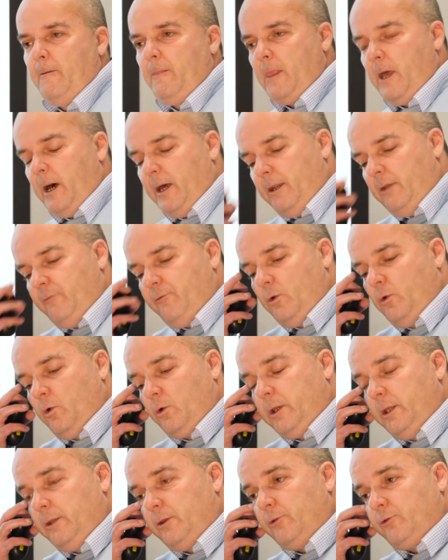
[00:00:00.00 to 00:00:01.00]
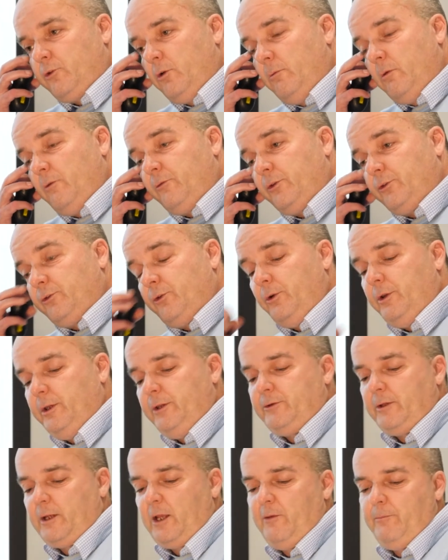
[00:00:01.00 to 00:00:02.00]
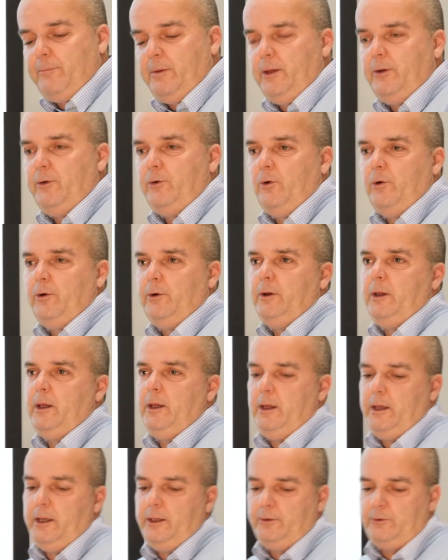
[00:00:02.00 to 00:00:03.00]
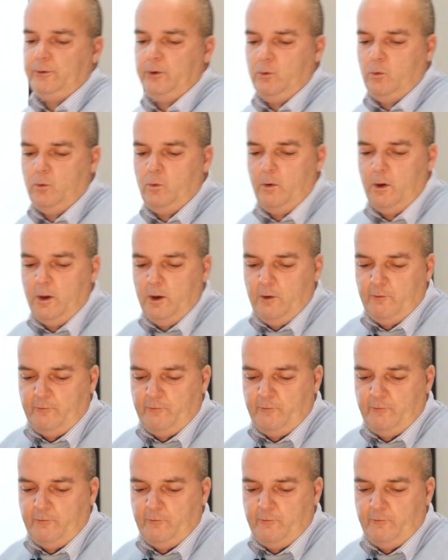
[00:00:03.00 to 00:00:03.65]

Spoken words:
And if you look into some of the studies that have been done into,